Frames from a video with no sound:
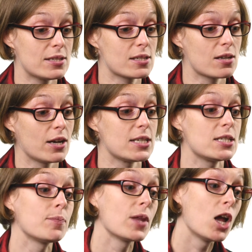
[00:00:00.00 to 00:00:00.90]
decided,
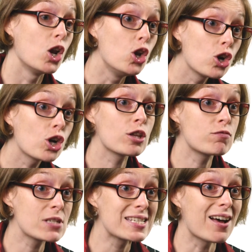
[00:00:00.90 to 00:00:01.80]
look at the
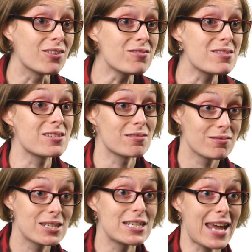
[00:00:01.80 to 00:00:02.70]
results
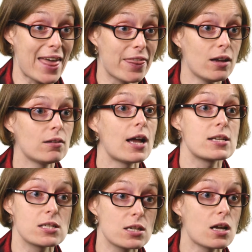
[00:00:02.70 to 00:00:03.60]
together and
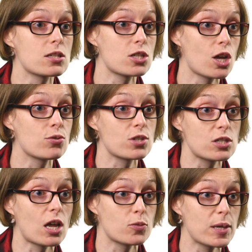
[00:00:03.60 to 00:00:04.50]
discuss those
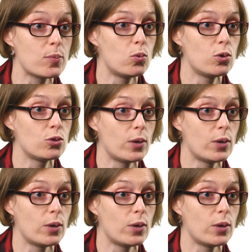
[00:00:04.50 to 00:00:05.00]
as people would